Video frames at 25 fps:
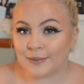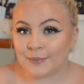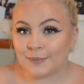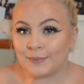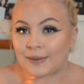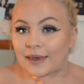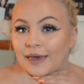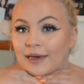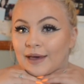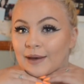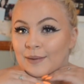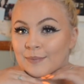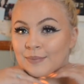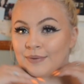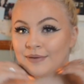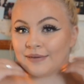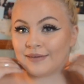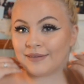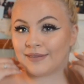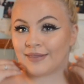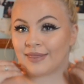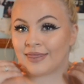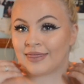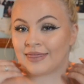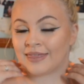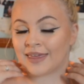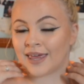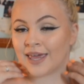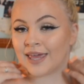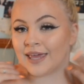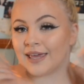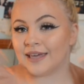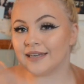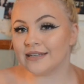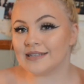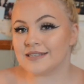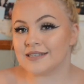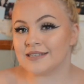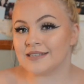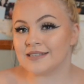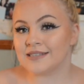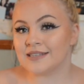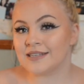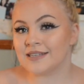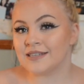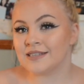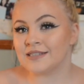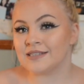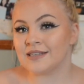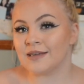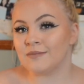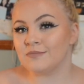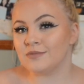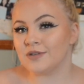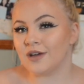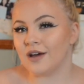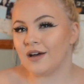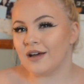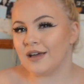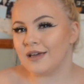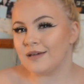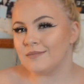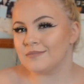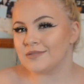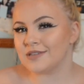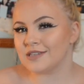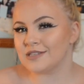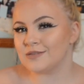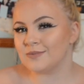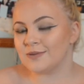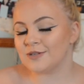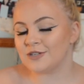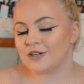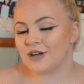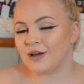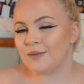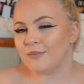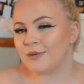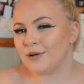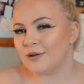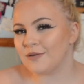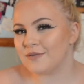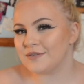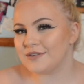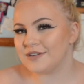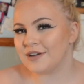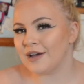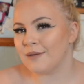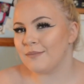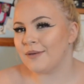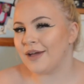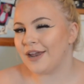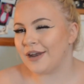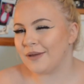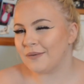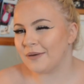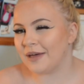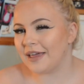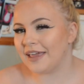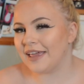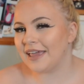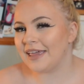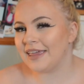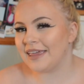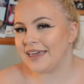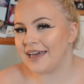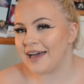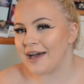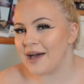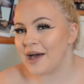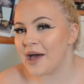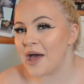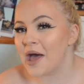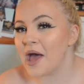makeup things. Sometimes I switch it up a lot of the time. Anyway, yeah.